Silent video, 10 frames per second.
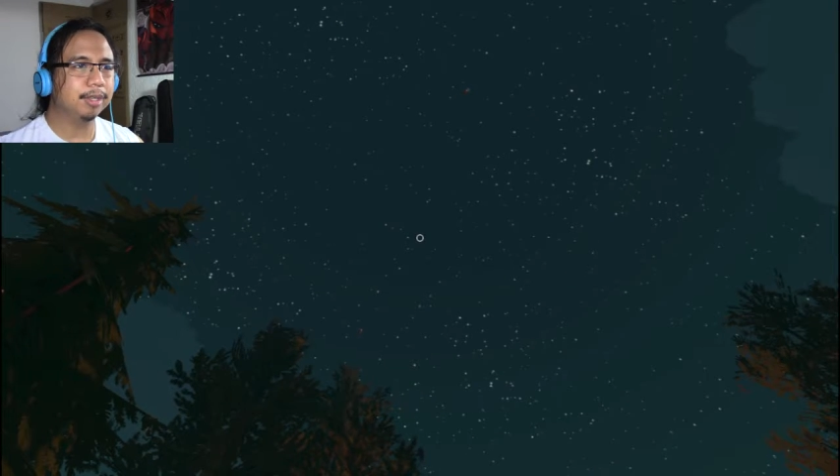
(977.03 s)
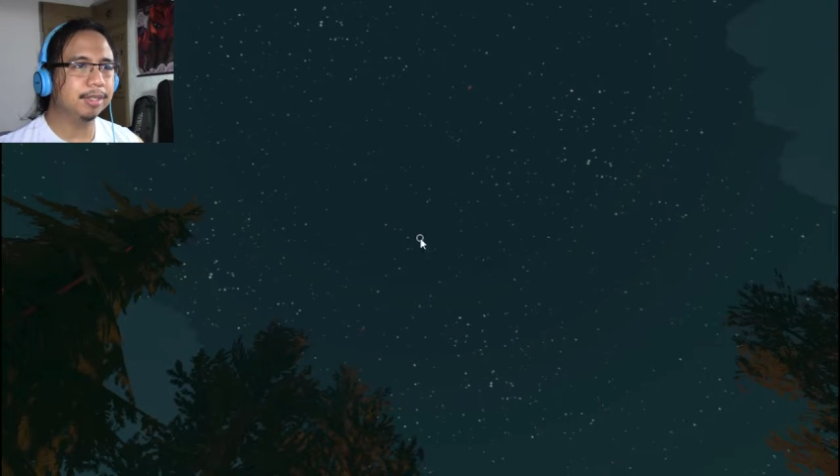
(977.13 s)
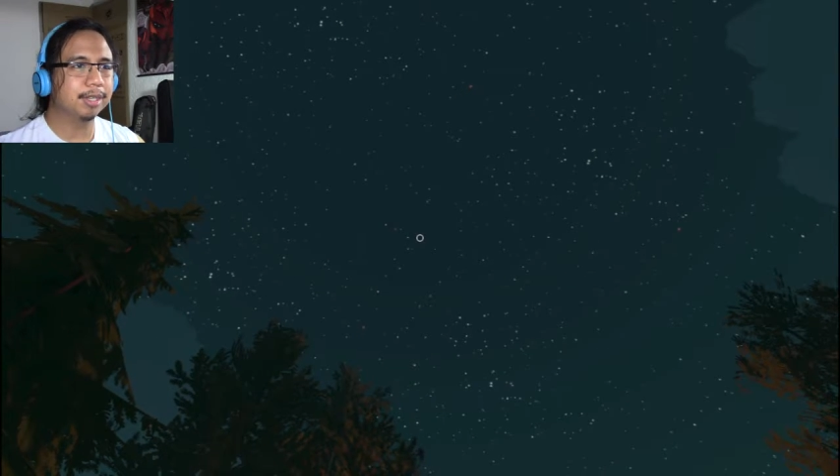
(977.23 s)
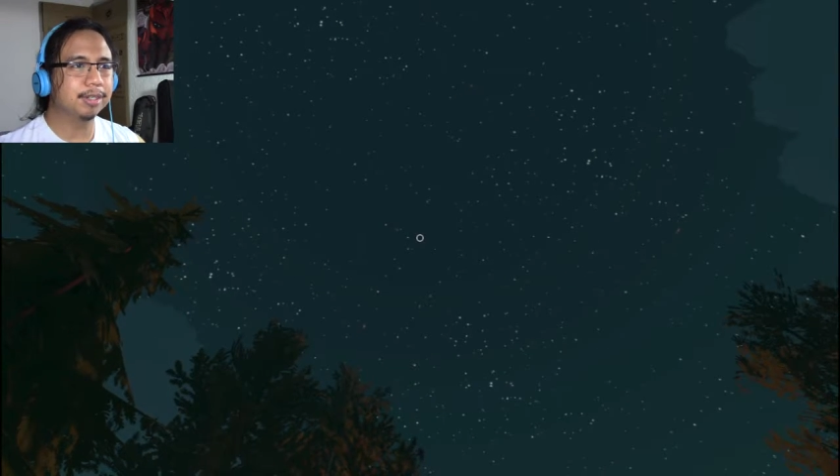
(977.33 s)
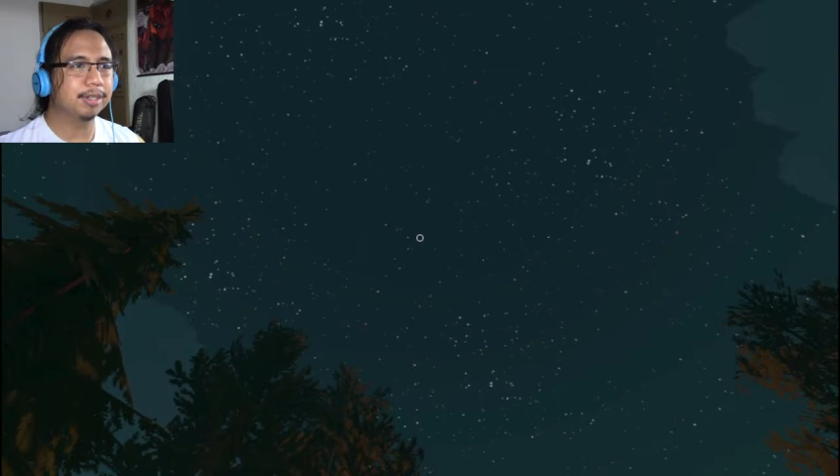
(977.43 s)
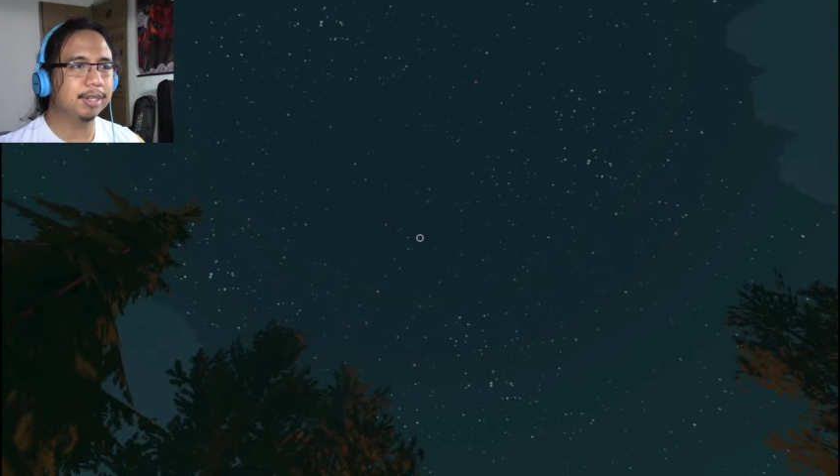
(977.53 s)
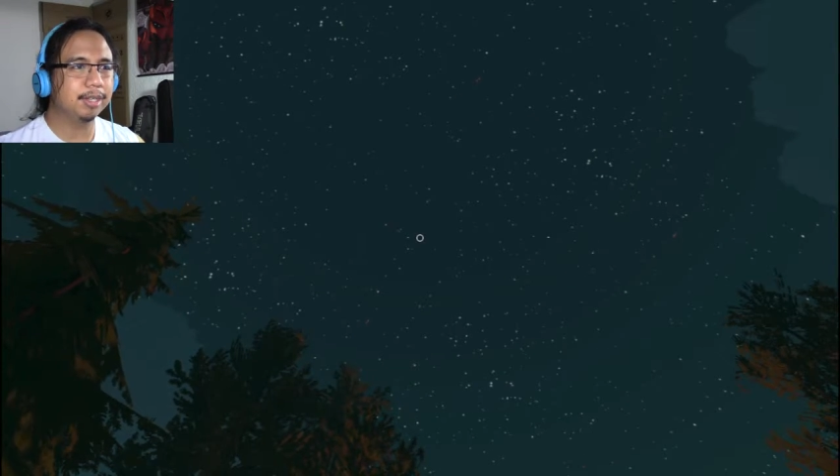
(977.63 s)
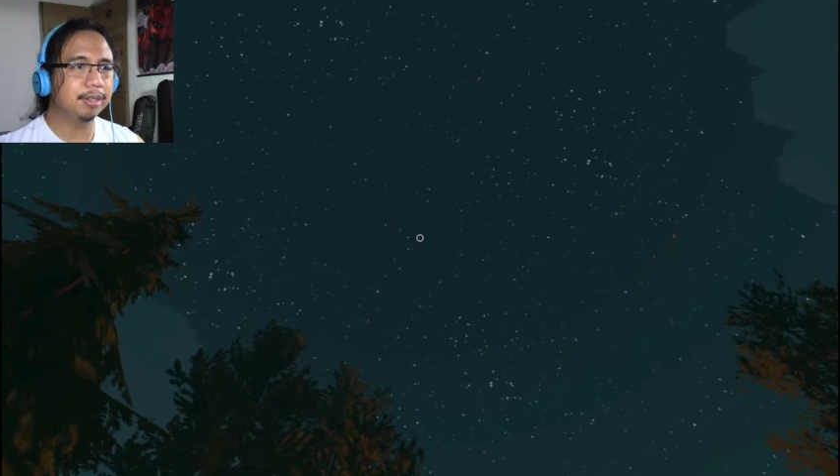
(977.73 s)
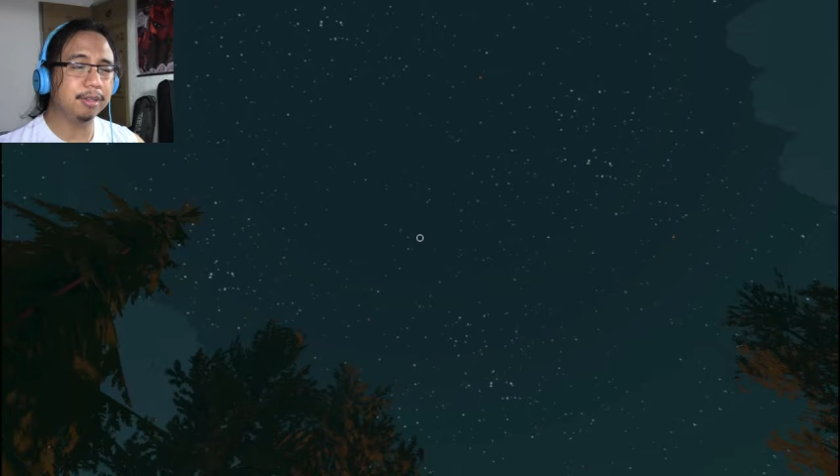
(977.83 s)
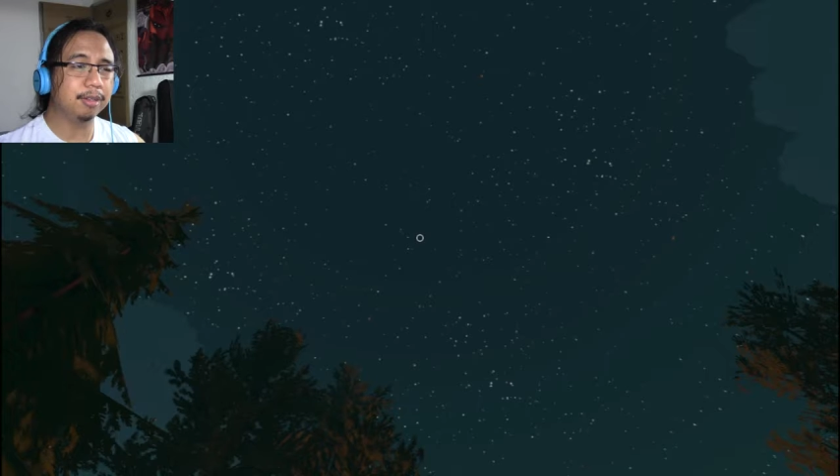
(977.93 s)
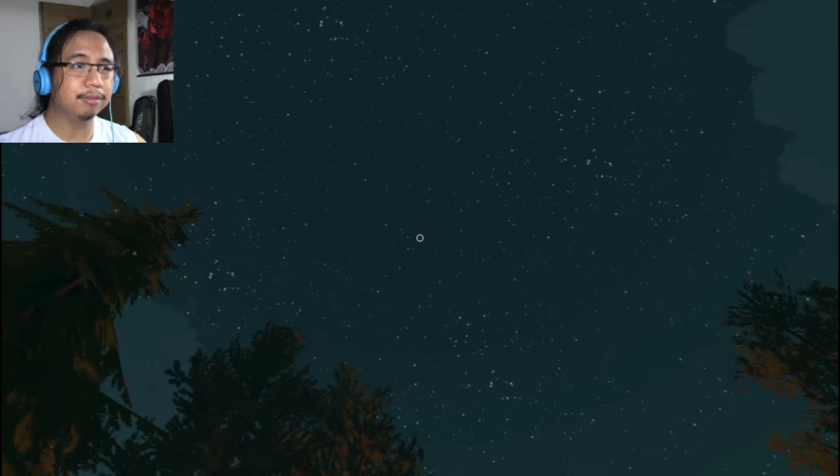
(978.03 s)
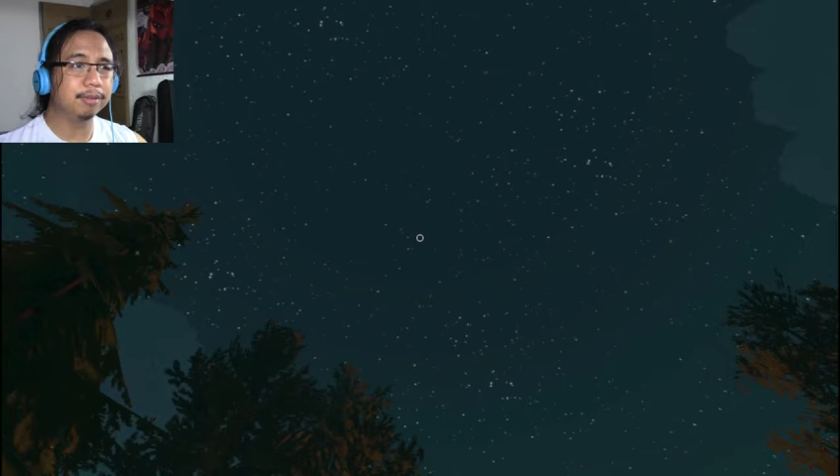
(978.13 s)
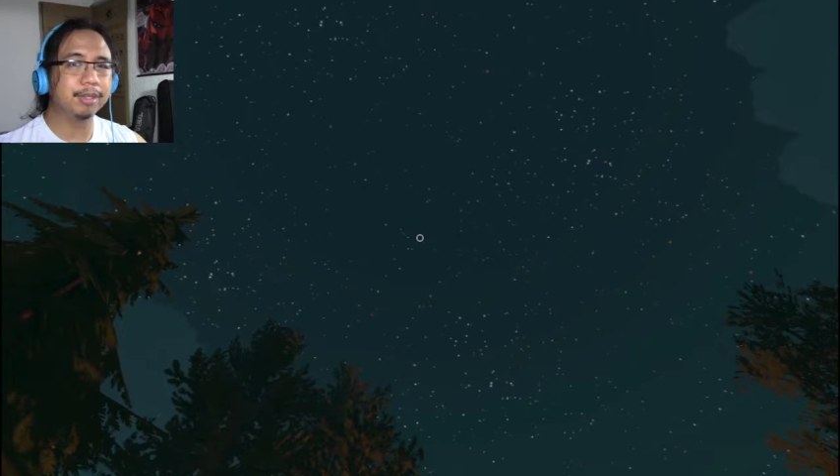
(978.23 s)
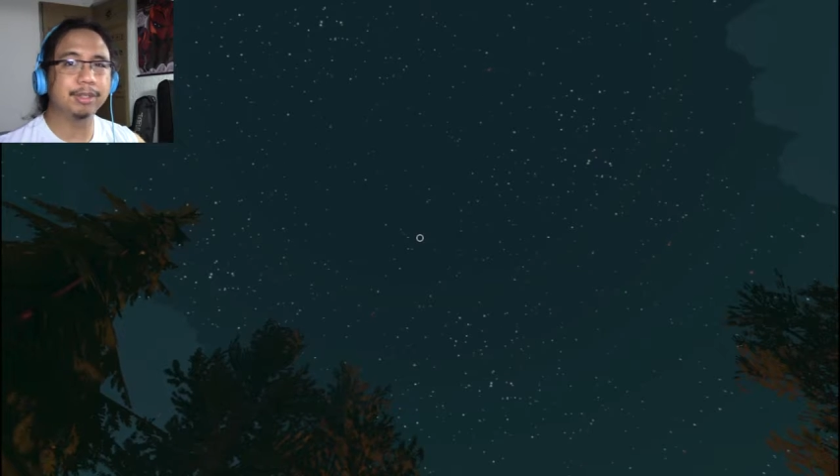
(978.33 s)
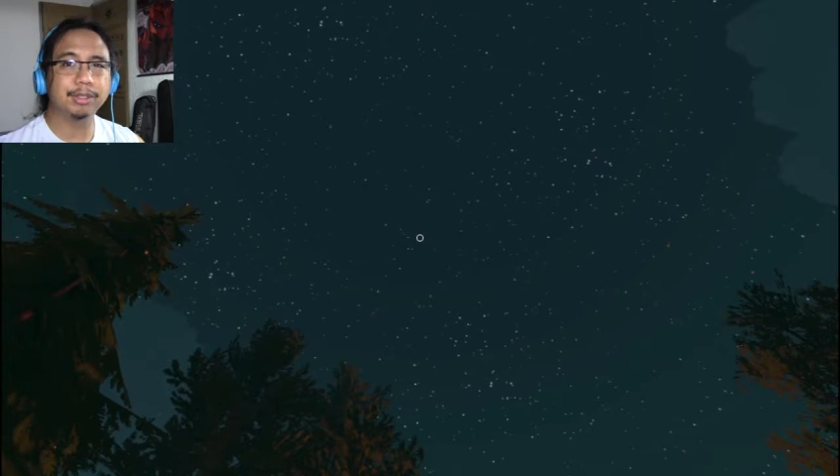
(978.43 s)
it's actually
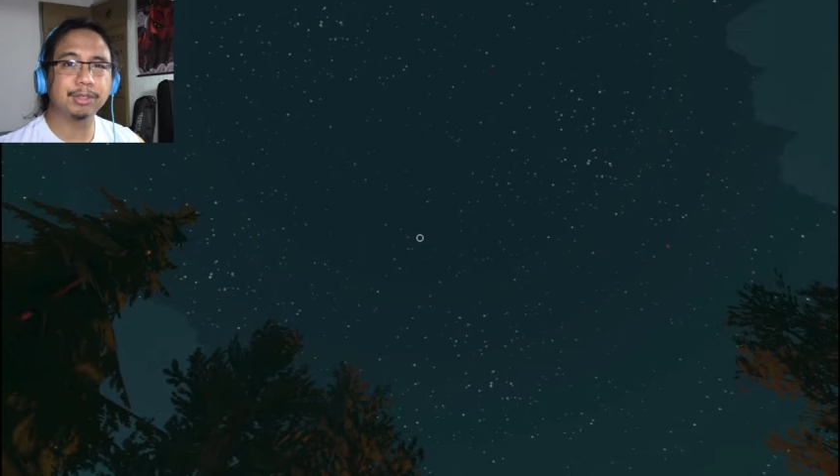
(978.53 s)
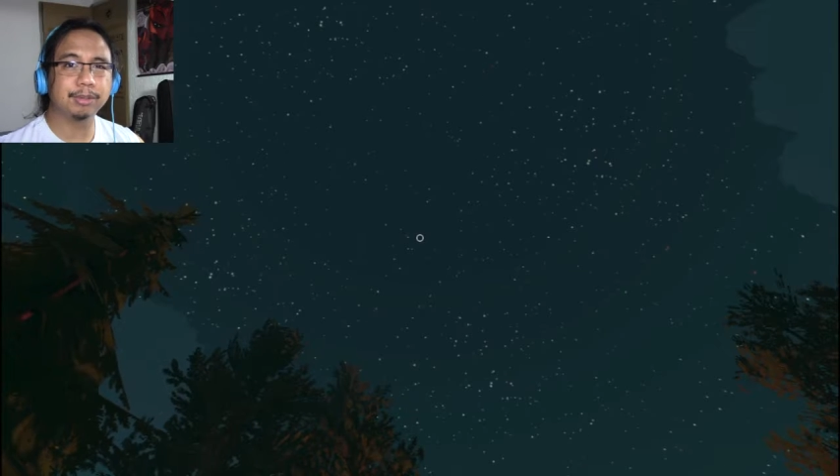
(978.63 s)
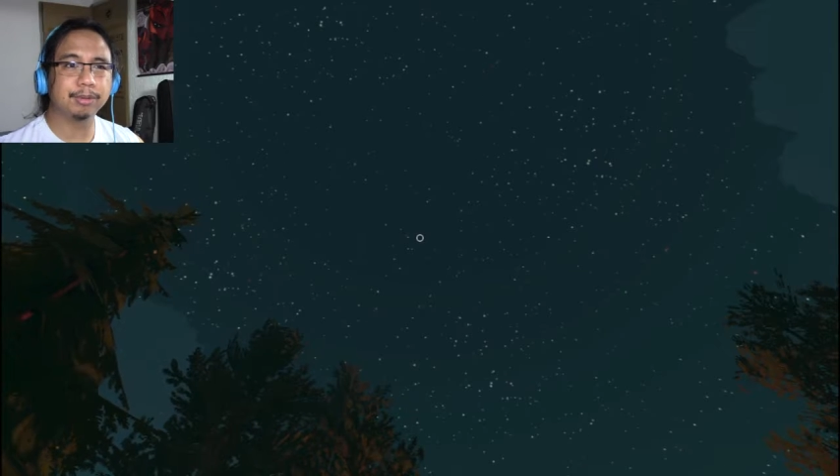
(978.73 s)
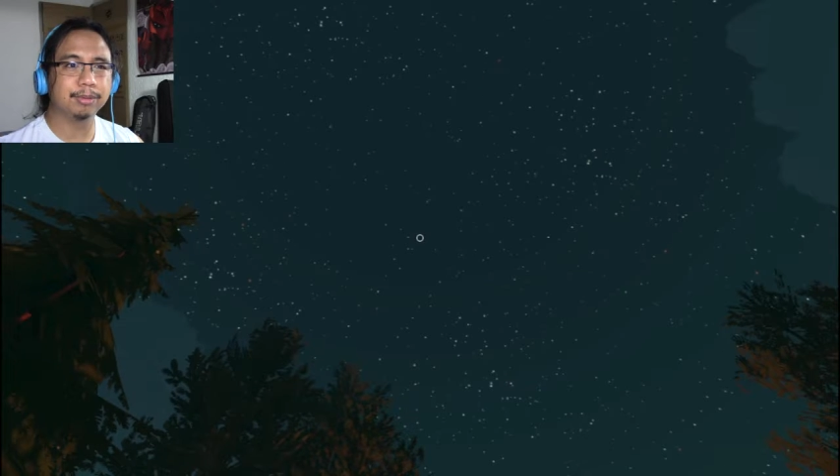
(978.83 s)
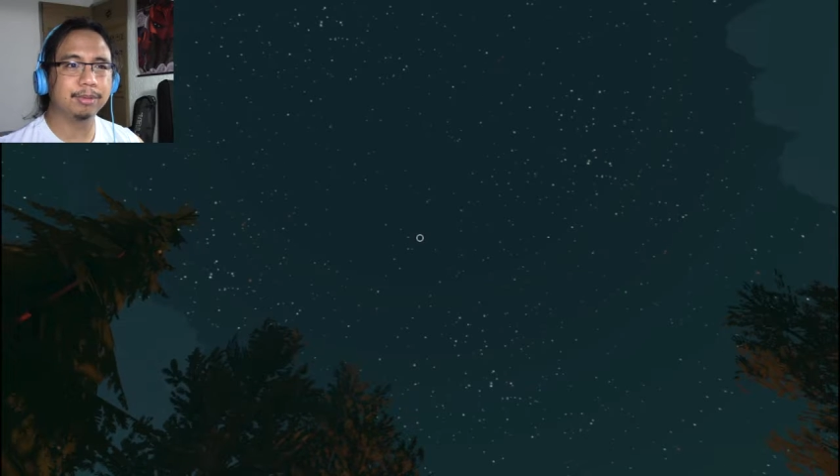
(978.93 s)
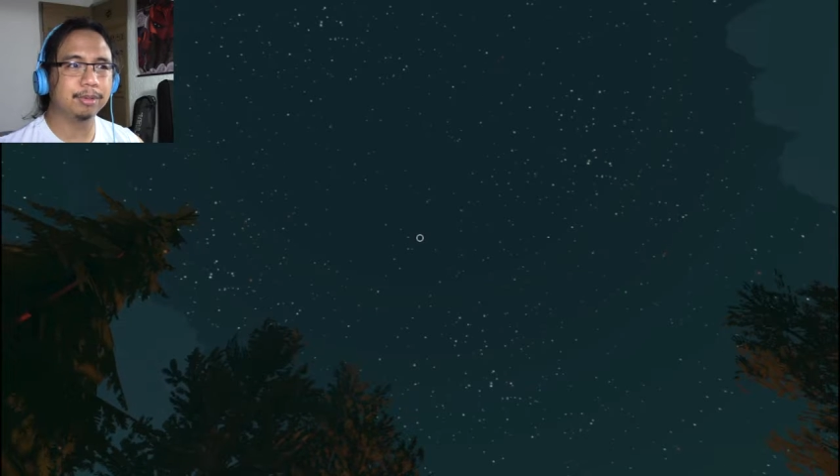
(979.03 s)
difficult to